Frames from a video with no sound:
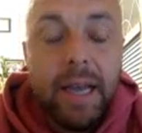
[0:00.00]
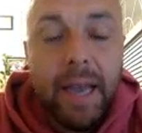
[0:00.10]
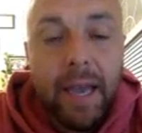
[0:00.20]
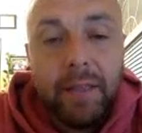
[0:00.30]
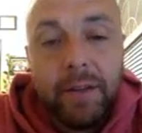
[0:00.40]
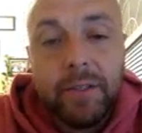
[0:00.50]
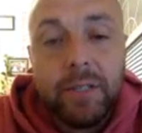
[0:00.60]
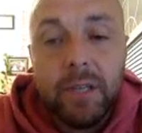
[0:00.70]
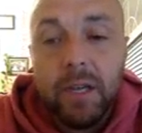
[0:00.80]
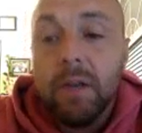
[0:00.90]
and
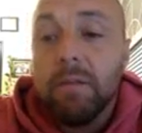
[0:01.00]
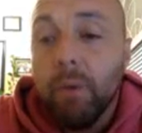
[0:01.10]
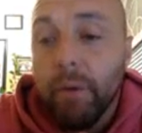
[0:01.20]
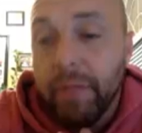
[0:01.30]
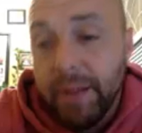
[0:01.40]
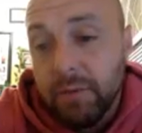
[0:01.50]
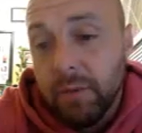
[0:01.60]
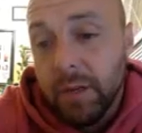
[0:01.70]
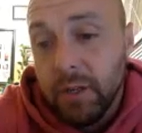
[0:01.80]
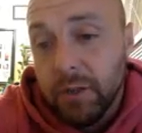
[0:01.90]
there's 4 things we're
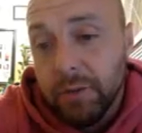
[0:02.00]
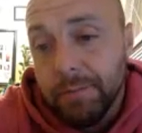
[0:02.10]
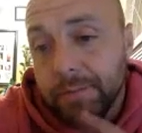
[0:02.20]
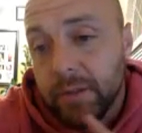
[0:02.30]
going to do,